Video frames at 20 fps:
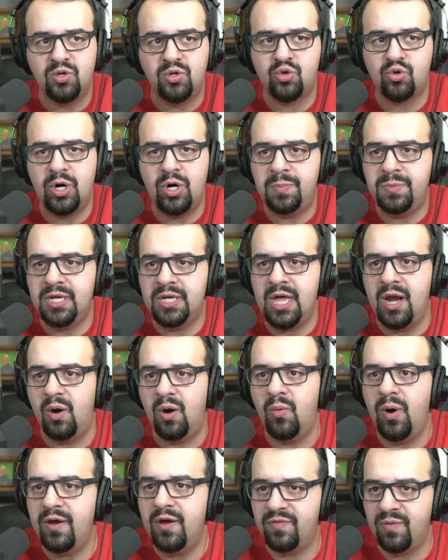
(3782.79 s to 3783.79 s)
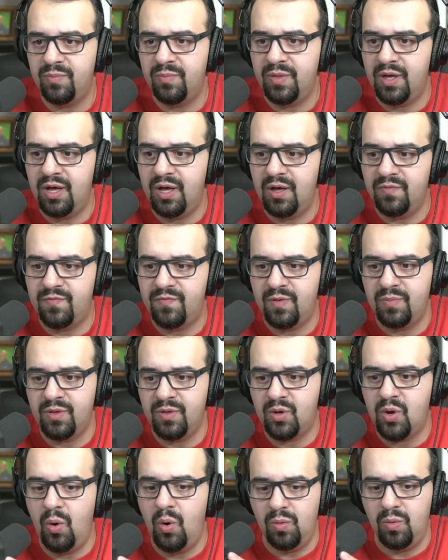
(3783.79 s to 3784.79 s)
trip to get away from
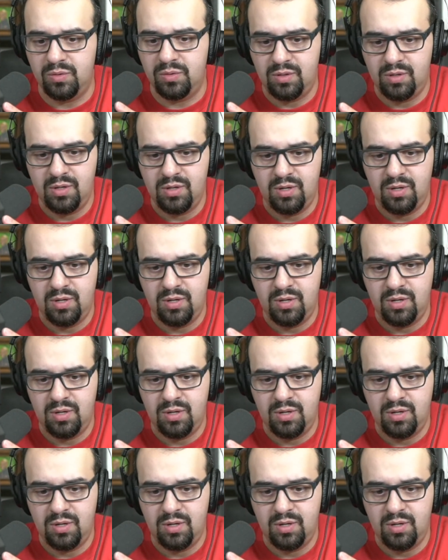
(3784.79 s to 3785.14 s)
the cold.